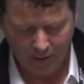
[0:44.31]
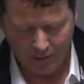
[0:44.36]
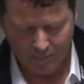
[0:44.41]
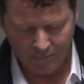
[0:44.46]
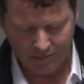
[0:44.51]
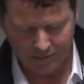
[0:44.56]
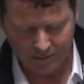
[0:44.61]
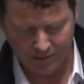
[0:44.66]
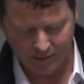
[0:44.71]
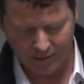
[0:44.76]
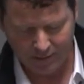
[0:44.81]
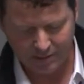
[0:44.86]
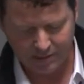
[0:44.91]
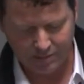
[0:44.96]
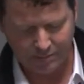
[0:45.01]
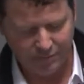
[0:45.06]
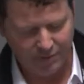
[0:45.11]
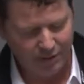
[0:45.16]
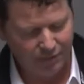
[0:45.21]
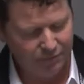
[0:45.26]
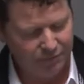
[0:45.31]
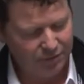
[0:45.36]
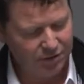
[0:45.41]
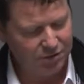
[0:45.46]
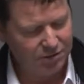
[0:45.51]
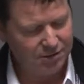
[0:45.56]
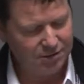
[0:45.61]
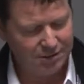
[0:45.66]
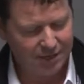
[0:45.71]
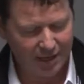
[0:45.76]
But just to get some
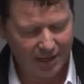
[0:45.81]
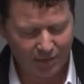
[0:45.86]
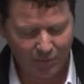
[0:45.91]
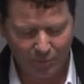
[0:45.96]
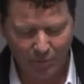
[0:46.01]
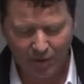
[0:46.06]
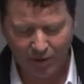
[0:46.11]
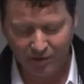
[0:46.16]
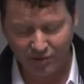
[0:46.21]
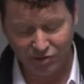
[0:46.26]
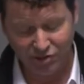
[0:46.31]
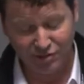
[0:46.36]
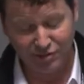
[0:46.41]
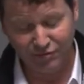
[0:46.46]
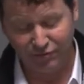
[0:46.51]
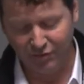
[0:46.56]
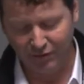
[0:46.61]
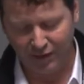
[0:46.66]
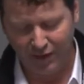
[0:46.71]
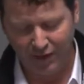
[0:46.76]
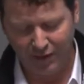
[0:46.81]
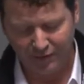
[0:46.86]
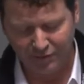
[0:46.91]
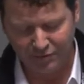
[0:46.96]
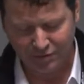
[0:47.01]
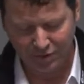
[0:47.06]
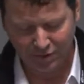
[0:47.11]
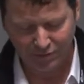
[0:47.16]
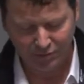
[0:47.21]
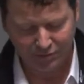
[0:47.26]
definitions out of the way, just for
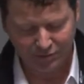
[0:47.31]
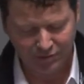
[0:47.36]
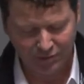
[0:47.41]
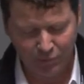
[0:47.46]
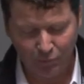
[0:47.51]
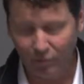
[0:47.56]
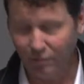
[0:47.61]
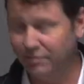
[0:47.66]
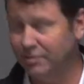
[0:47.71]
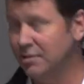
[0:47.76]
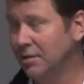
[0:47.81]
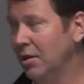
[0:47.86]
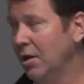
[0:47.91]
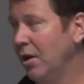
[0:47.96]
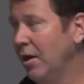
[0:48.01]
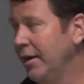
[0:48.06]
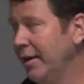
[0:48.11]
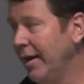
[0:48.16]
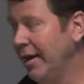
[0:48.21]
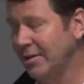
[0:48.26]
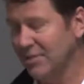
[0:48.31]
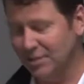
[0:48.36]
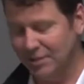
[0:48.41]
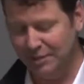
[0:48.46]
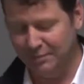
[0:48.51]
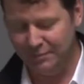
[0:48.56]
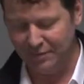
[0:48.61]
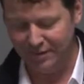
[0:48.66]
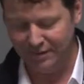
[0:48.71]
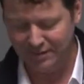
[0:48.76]
laughs, I looked at what delight
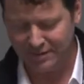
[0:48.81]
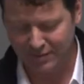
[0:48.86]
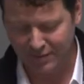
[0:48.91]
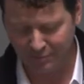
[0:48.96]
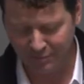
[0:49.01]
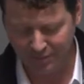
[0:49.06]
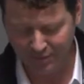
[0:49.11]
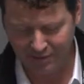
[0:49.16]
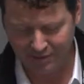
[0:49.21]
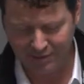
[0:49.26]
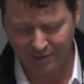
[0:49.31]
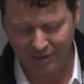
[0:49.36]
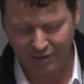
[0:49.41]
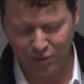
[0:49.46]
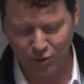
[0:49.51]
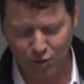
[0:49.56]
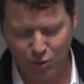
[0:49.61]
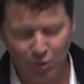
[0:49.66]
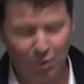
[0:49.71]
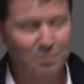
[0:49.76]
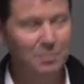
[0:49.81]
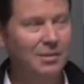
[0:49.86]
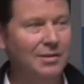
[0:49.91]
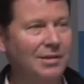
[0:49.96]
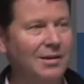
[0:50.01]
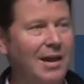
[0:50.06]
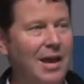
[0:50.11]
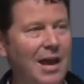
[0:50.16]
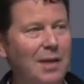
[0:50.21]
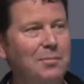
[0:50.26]
actually means, and it means enjoyment
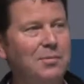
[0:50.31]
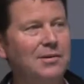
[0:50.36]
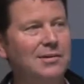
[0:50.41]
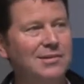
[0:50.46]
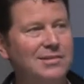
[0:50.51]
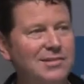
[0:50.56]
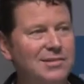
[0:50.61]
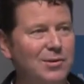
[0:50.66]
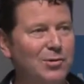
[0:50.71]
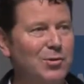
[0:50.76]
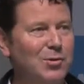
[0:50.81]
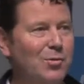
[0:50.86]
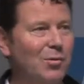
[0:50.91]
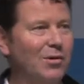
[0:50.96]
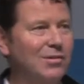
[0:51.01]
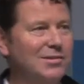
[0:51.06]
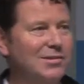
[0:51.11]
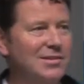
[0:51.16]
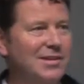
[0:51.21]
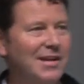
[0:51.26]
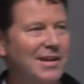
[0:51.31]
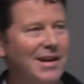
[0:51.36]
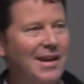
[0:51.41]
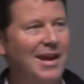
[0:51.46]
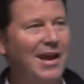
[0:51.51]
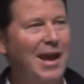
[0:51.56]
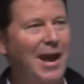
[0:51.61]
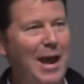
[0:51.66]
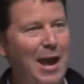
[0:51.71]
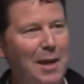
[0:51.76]
and happiness. So who wants
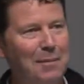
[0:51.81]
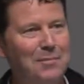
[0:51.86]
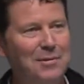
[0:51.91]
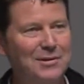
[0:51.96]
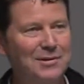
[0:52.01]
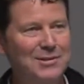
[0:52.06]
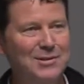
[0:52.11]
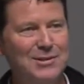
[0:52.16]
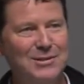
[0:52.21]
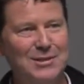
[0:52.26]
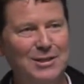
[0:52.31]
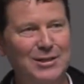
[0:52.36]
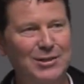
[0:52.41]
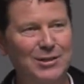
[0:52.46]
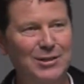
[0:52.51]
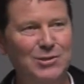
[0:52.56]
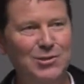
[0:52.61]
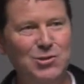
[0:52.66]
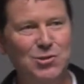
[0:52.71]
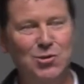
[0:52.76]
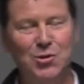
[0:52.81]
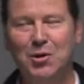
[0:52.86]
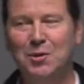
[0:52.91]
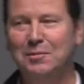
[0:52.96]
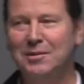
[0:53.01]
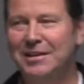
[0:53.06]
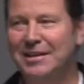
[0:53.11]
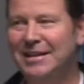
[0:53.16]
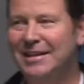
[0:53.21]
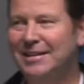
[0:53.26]
happiness and
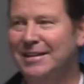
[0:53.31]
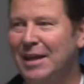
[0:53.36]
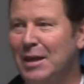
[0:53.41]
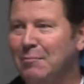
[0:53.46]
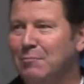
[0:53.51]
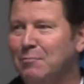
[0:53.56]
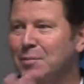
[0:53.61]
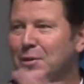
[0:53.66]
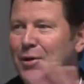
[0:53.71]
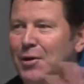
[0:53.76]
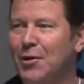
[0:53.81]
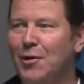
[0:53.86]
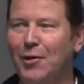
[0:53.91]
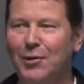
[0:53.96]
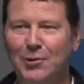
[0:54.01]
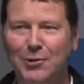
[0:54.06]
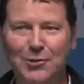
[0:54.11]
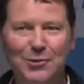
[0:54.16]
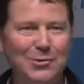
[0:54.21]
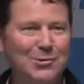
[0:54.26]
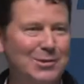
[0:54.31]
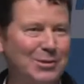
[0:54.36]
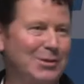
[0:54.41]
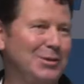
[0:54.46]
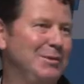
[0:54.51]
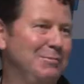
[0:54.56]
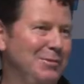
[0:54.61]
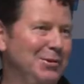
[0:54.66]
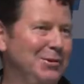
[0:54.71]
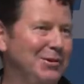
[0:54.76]
enjoyment in their B I user
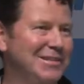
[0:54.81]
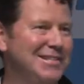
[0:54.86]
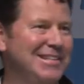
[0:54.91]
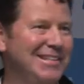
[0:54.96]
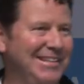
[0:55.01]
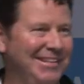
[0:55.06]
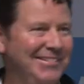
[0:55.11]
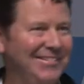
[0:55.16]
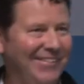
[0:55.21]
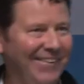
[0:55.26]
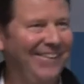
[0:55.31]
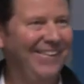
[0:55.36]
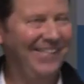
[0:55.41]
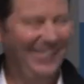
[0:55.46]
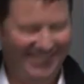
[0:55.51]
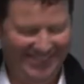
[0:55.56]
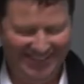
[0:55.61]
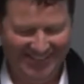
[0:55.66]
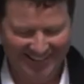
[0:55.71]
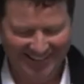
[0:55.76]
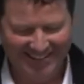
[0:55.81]
community, right?